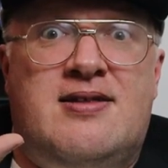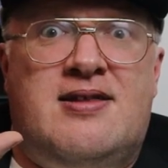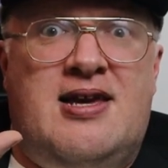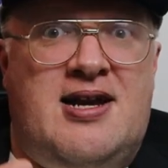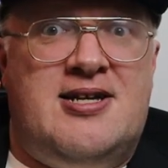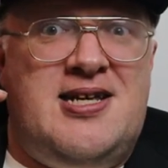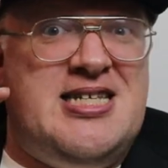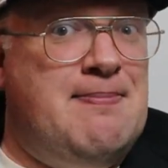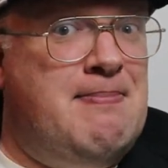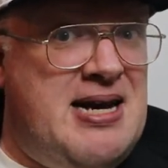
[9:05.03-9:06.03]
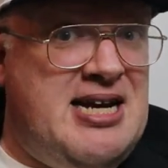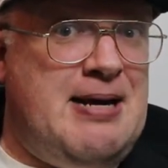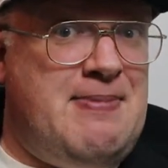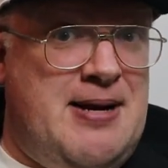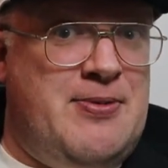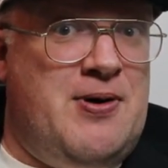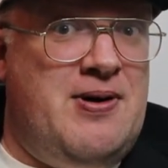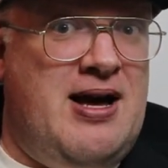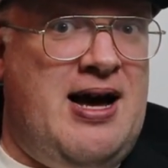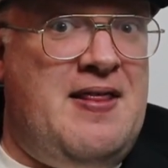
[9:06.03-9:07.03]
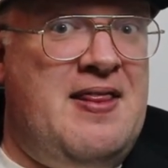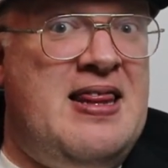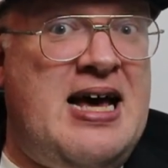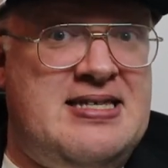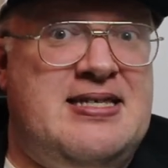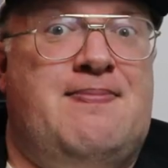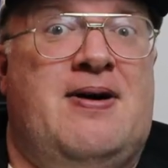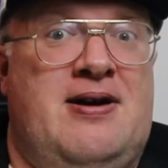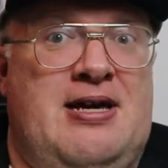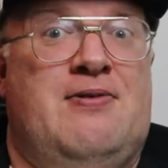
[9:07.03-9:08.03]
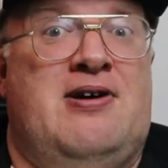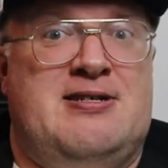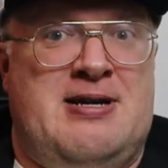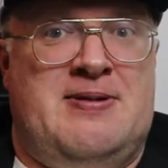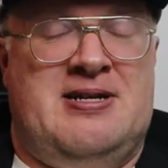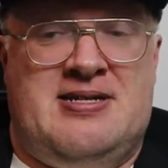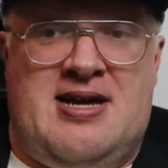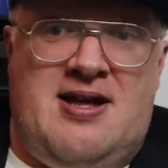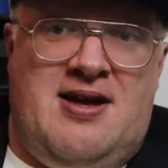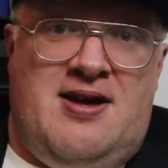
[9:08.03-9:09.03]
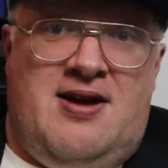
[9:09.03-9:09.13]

they can actually see the men getting paid more. And that's the part you weren't expecting me to say.